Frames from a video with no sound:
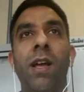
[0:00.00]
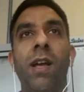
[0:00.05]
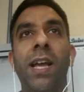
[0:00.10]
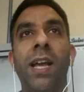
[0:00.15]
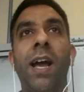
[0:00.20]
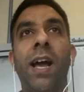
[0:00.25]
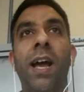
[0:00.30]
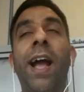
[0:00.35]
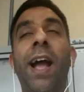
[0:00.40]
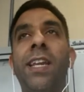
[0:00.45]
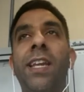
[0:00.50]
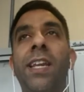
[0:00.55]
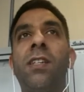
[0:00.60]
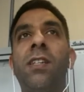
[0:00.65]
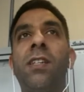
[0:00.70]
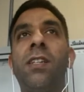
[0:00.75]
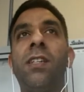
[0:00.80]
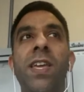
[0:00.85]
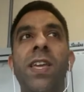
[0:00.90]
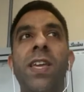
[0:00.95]
I need to
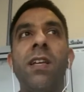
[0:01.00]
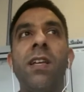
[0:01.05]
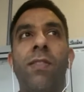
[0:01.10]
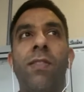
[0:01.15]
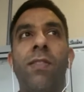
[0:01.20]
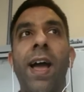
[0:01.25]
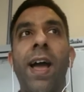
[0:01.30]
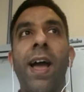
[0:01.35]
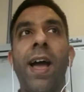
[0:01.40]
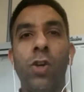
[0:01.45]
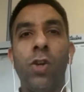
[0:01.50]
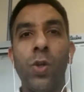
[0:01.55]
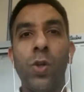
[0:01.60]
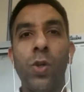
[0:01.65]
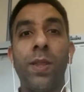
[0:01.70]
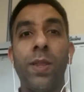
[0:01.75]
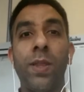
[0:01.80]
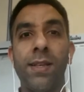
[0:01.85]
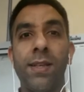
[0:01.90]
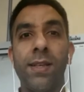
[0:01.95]
feel that I can do
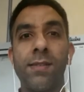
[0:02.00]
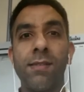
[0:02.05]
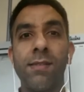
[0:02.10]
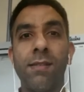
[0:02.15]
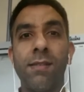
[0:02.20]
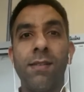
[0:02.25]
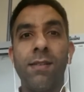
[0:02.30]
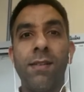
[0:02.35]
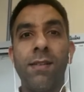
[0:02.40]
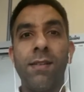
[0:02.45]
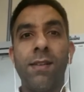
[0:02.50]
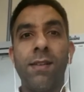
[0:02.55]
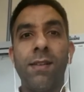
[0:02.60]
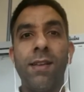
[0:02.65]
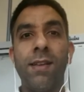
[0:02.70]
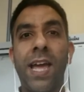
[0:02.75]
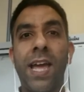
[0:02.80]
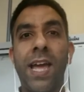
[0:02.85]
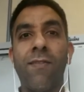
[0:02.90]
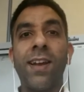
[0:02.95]
this.
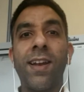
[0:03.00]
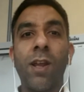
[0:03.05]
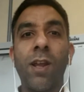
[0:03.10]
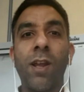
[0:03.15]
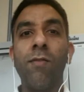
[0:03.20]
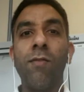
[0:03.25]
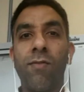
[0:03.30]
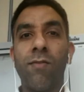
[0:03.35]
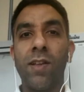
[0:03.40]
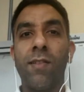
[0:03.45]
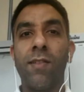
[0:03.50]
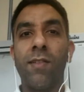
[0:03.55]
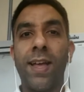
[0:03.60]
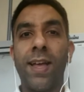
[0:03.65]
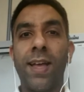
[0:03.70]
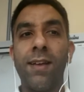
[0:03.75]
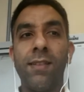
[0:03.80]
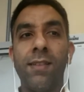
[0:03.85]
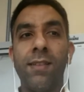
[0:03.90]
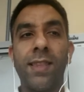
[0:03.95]
And if I don't feel
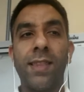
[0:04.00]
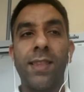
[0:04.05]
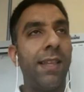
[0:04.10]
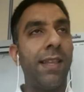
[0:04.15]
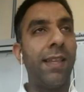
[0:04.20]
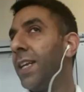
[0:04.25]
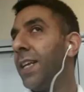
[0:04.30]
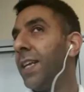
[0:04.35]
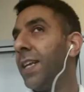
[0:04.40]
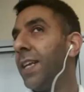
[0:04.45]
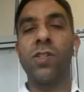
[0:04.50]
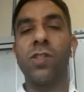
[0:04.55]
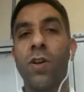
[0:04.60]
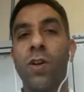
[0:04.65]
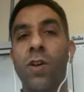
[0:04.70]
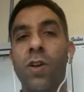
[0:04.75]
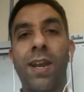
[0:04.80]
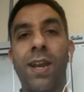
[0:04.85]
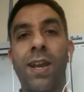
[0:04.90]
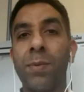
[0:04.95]
that, then it's just not going
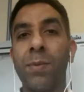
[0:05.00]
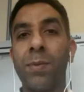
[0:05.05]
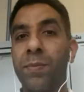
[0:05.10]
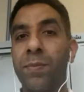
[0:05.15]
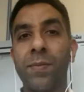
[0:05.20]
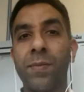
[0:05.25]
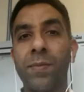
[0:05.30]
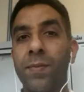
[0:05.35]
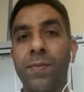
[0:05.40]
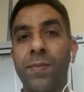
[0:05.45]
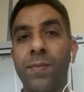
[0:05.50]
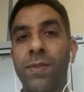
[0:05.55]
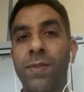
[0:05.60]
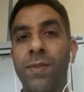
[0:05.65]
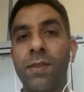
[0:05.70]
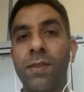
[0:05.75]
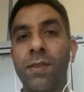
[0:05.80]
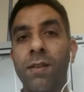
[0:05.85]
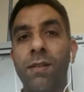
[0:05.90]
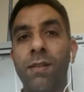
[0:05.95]
to happen.
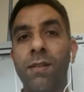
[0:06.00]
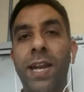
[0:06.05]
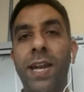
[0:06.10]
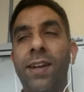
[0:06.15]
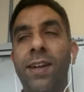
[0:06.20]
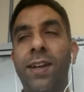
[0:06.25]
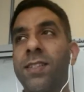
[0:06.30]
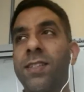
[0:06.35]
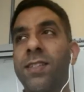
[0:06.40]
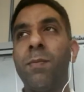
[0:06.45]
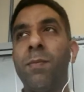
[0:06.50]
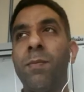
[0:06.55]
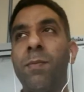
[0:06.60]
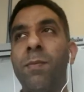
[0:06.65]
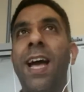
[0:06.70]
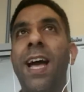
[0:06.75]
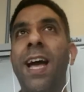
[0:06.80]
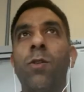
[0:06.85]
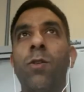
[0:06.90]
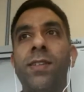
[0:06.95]
Mm-hmm. And it doesn't matter how
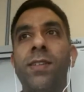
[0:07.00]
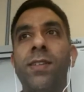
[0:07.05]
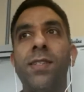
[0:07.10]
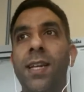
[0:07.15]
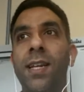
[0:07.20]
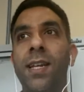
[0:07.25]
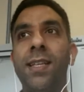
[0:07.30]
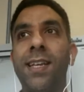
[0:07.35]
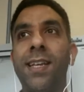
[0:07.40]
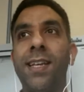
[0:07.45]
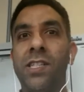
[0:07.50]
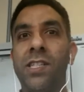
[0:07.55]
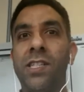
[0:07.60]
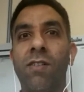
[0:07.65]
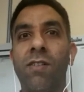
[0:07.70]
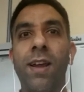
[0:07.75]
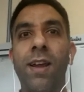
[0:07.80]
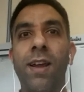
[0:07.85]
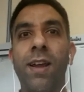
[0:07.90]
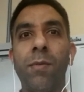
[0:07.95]
good a facilitator
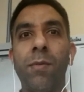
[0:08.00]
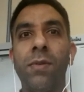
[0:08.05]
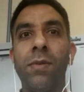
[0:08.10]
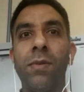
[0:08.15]
I am